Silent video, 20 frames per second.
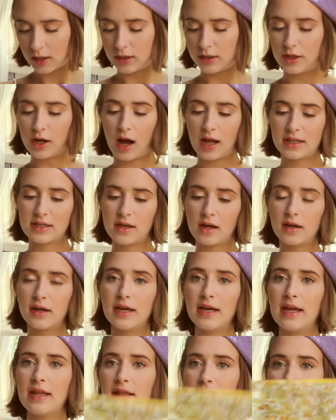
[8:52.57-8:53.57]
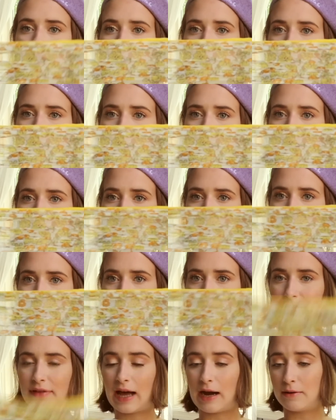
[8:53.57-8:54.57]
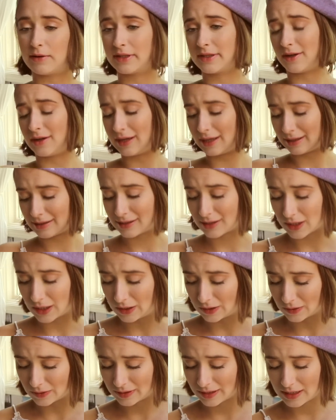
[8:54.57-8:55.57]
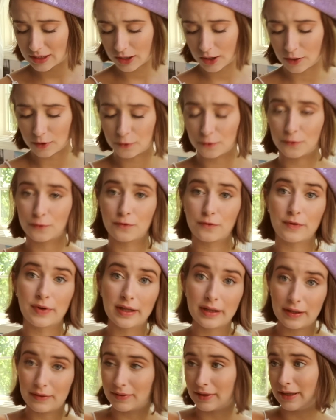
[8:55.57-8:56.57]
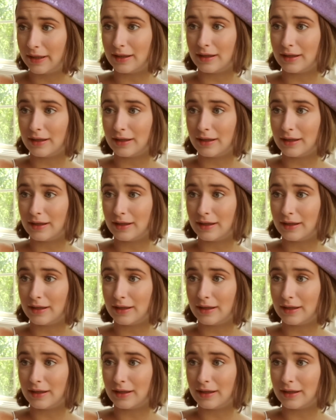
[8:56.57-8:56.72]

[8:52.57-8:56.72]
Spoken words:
dots on it, and then this one just had like flowers on it. So these are really, really